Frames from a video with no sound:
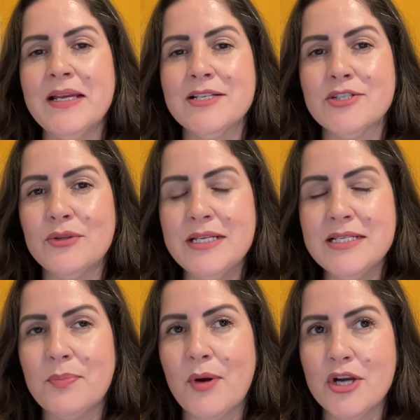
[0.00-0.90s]
So
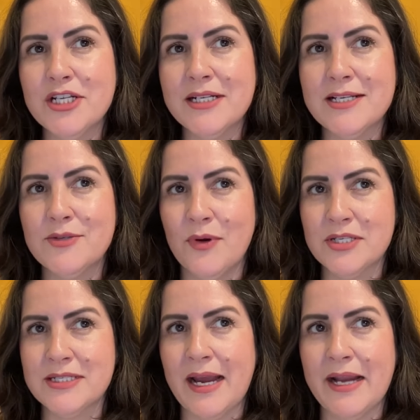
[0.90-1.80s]
this project
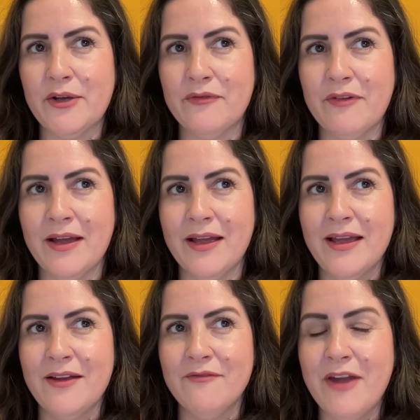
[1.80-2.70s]
was kind of a
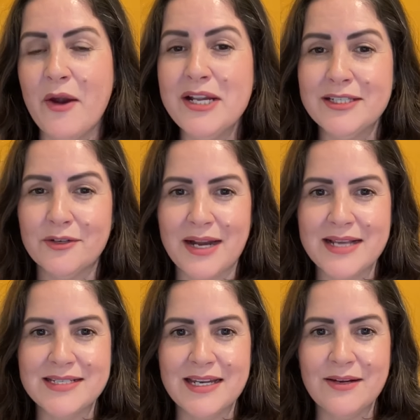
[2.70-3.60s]
very
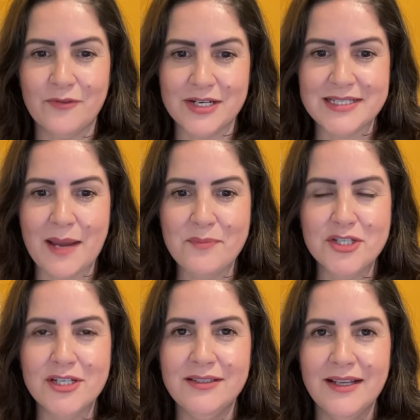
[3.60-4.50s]
interesting
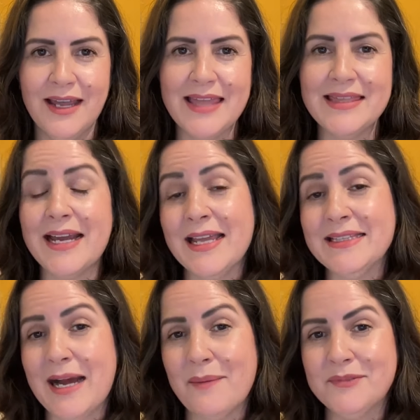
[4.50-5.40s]
reception. And I
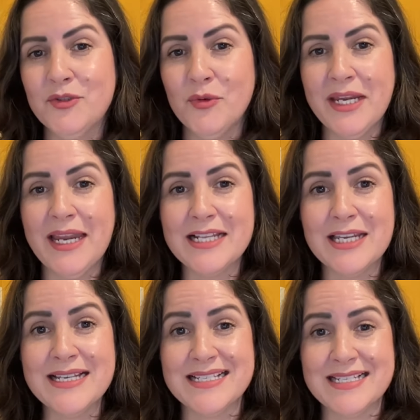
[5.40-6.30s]
end up doing it
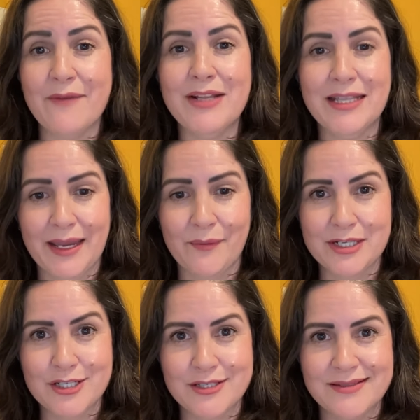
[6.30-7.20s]
in 7
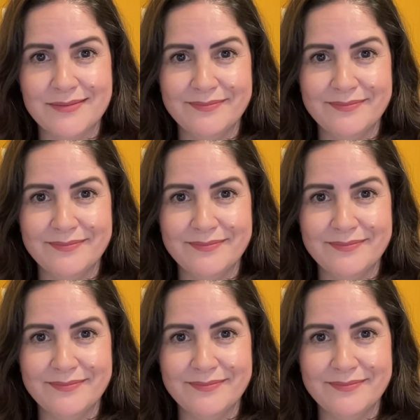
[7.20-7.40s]
languages.